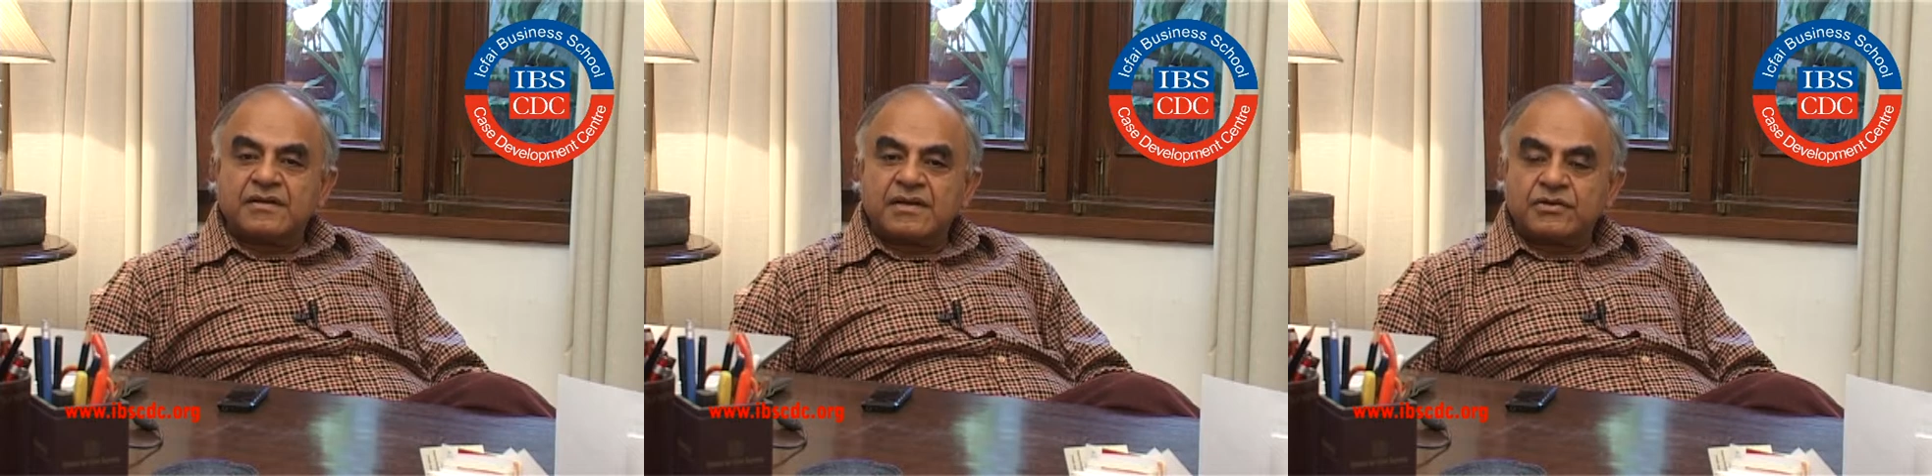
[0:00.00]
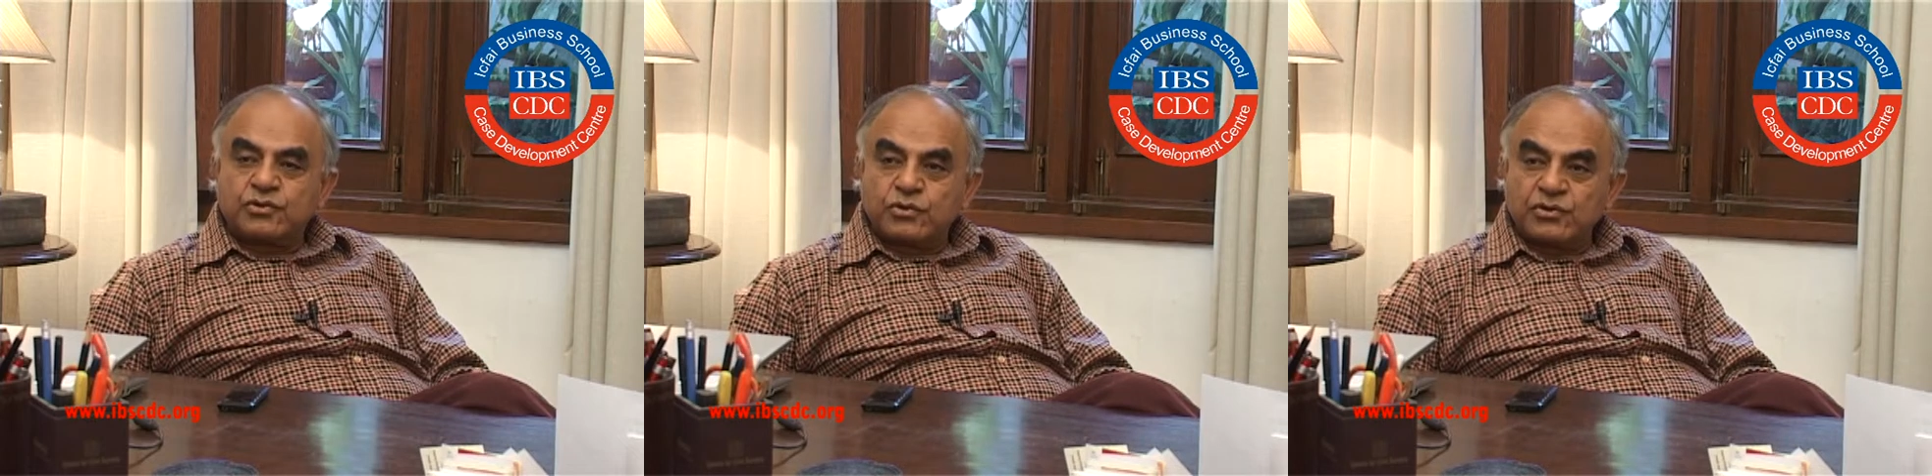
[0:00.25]

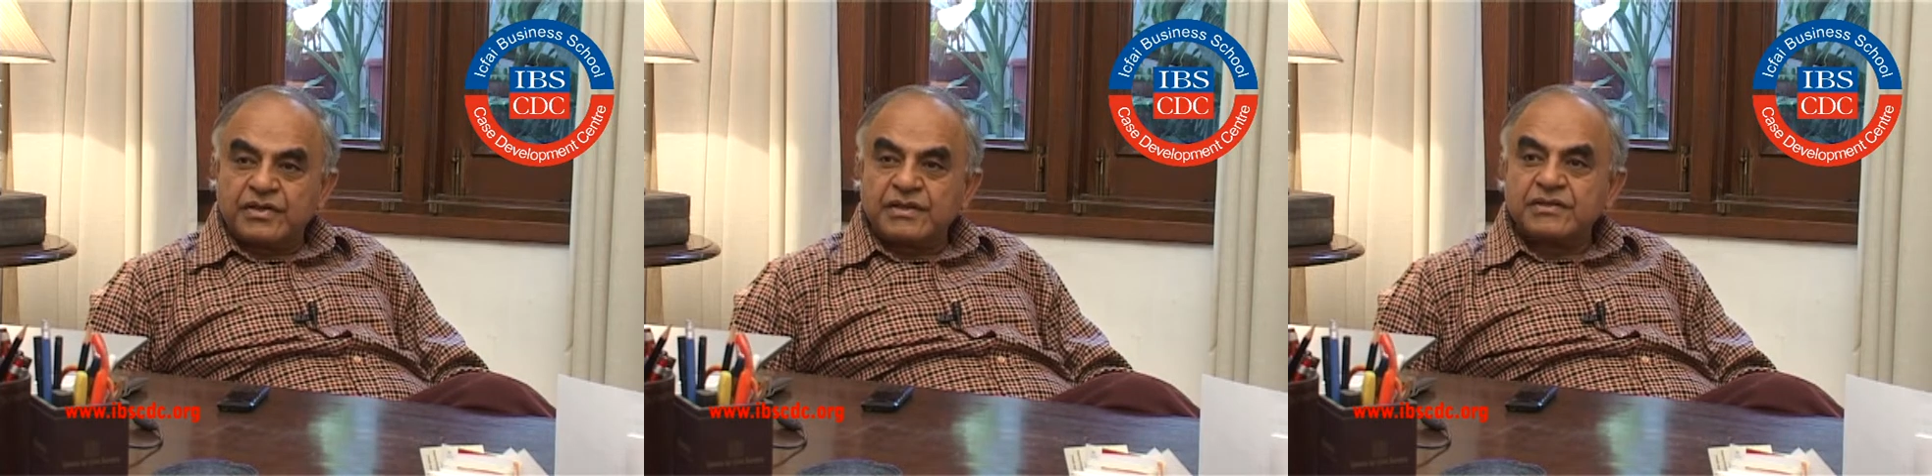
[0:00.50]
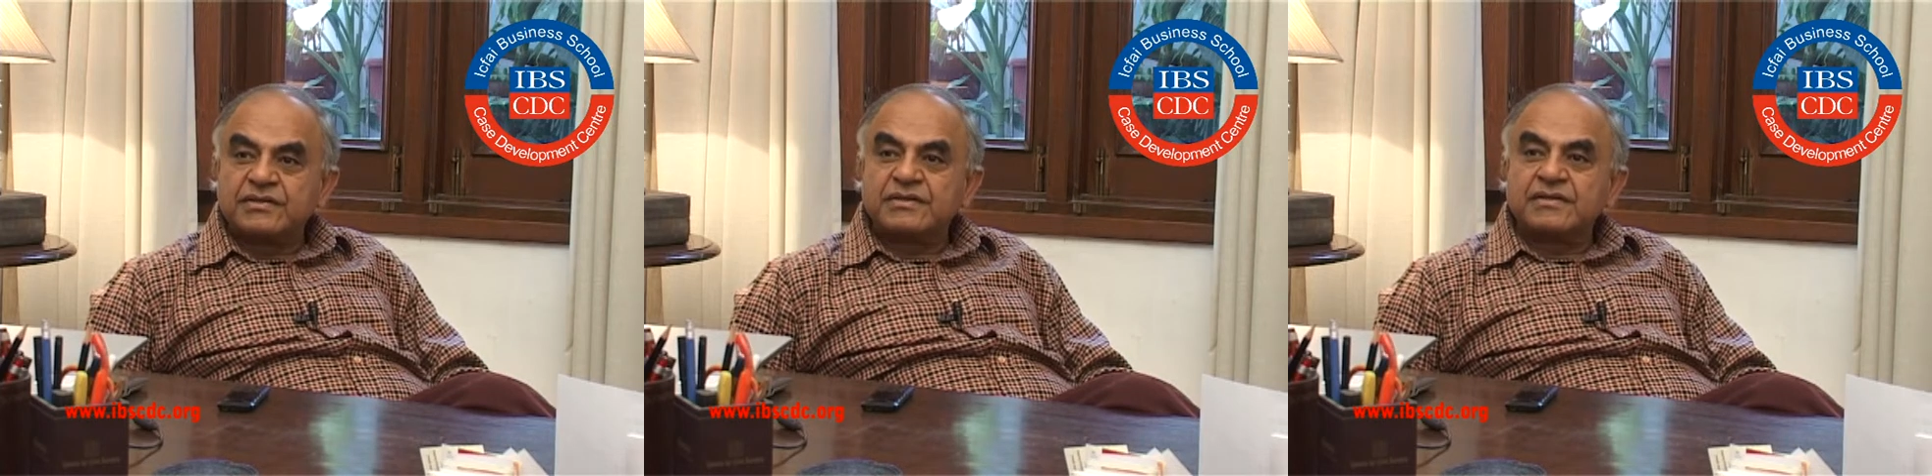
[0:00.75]
the truth
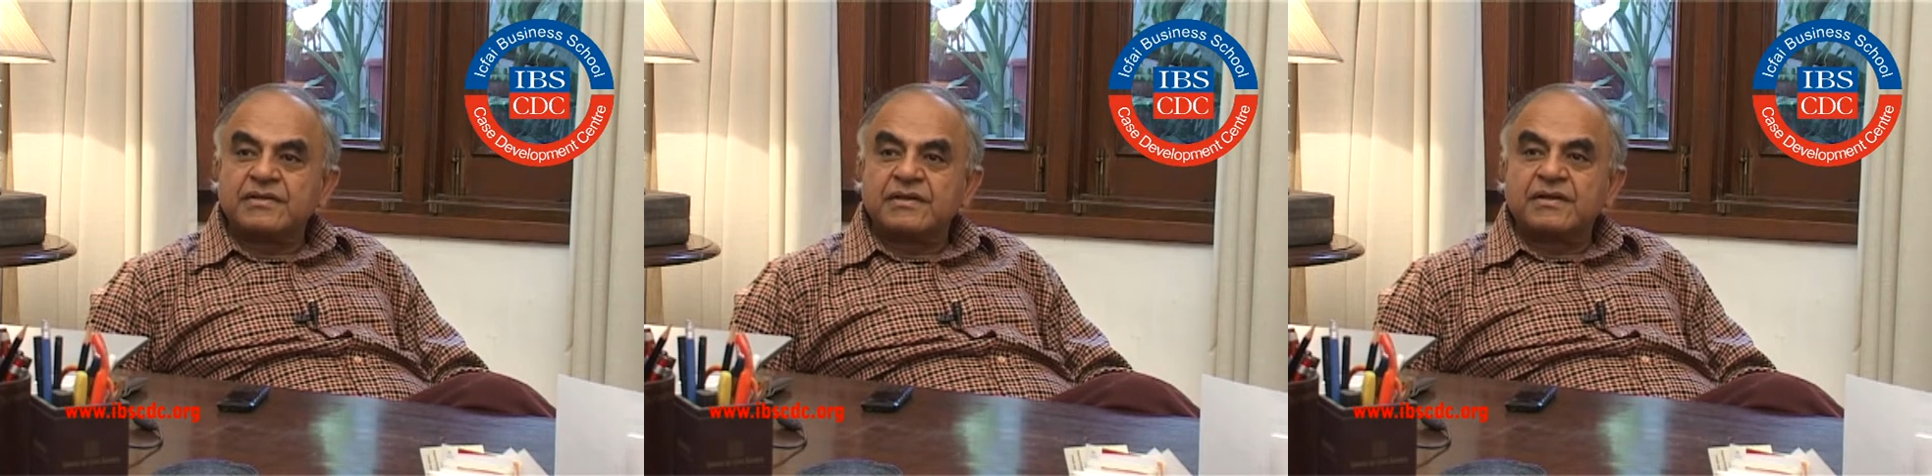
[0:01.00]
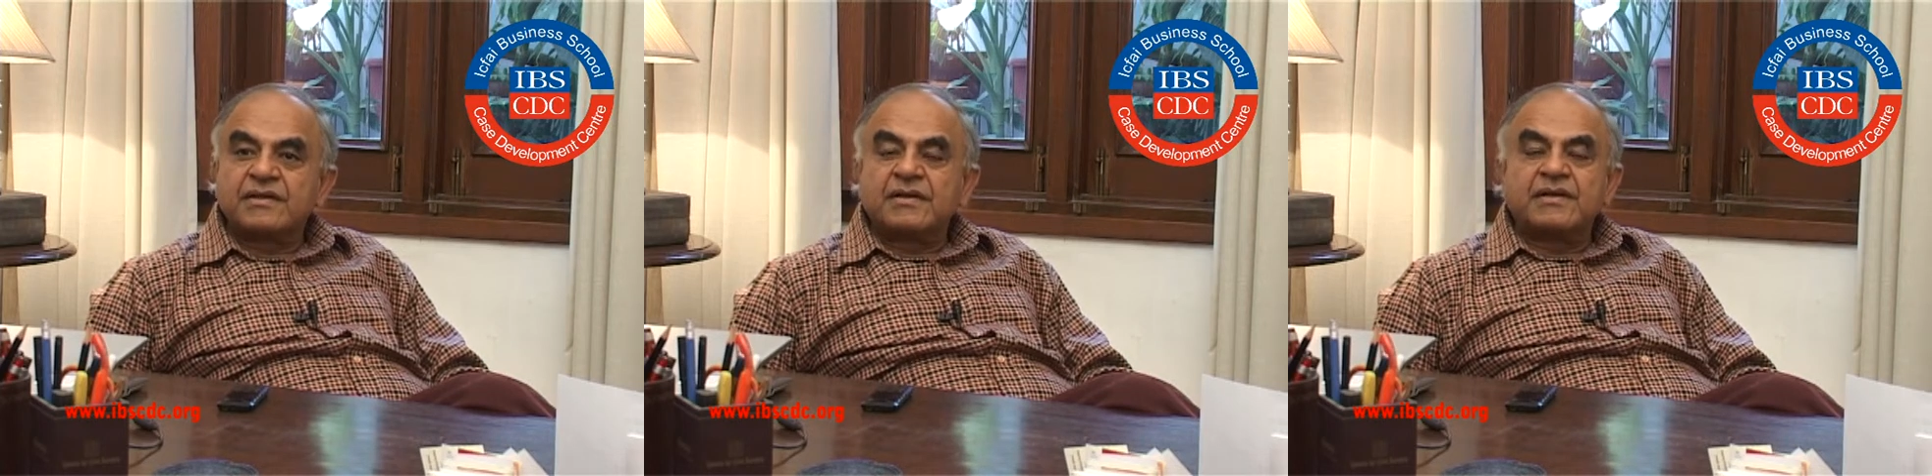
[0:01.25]
is
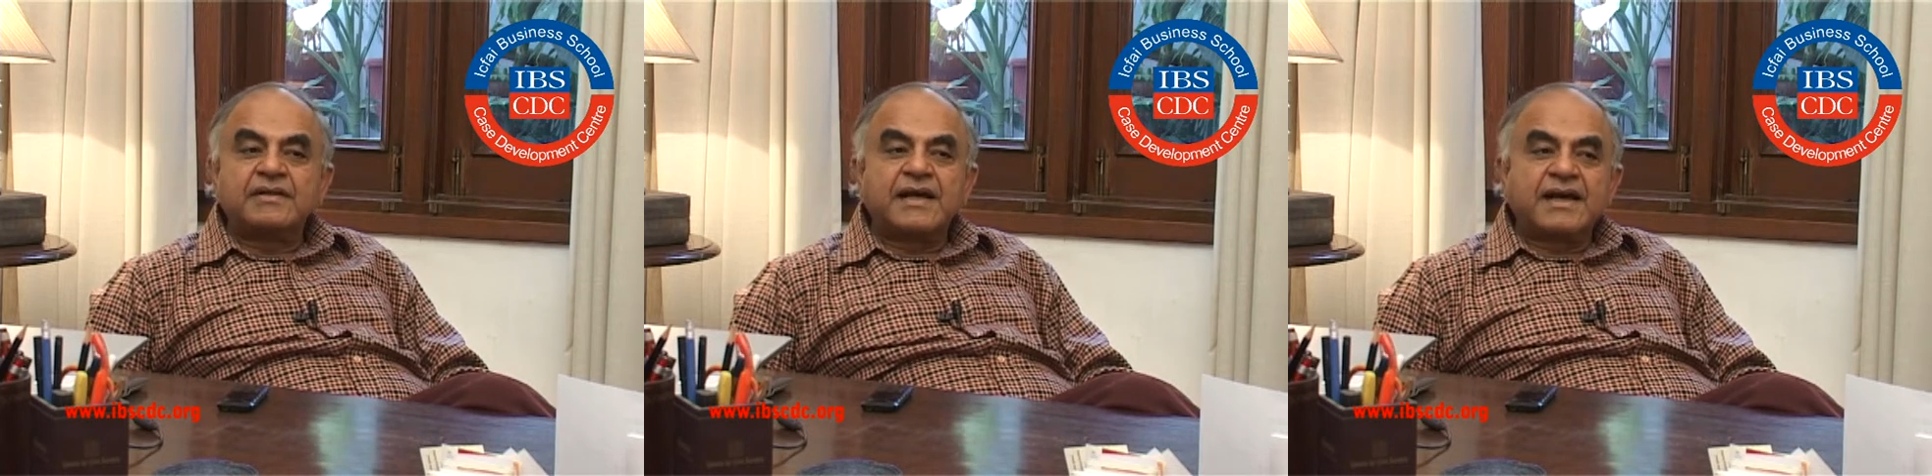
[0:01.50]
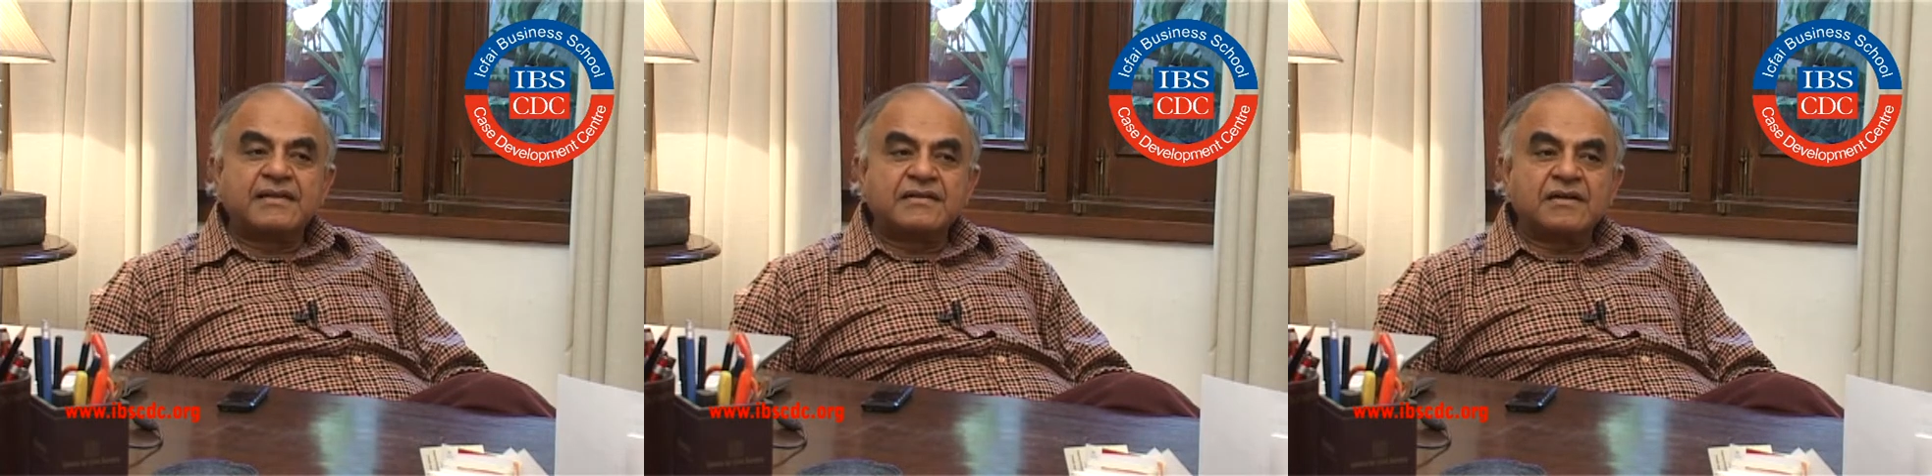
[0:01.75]

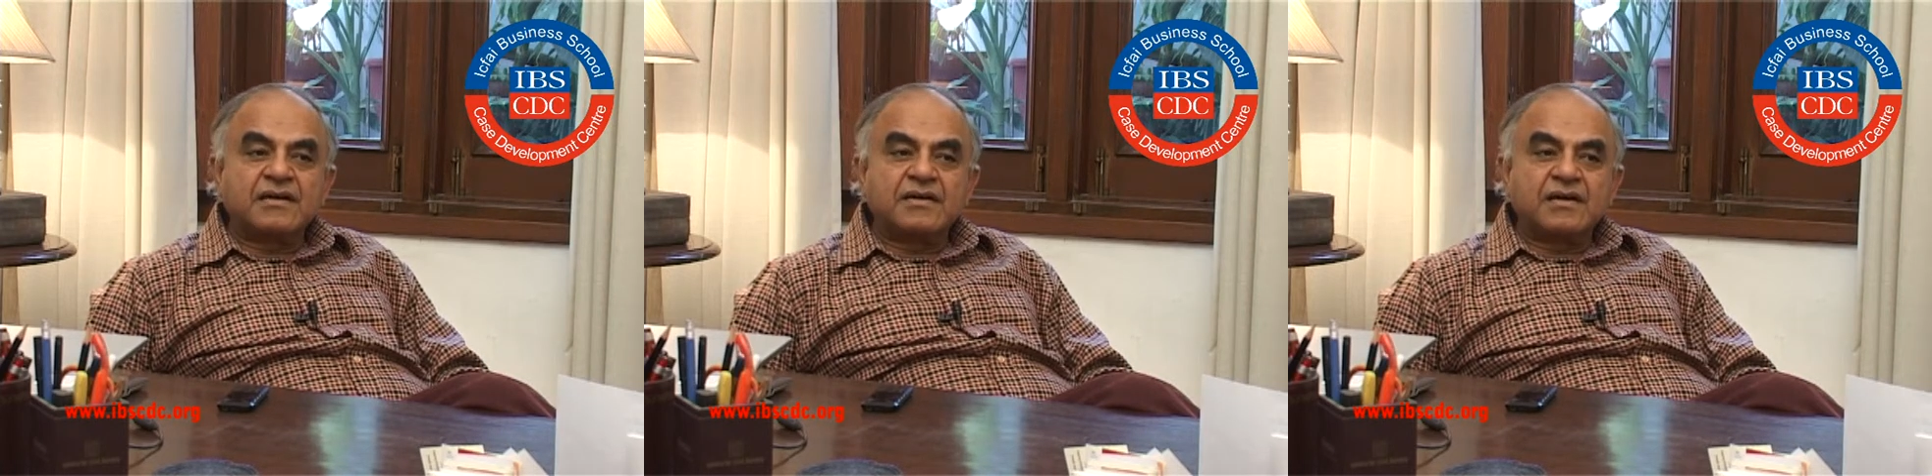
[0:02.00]
that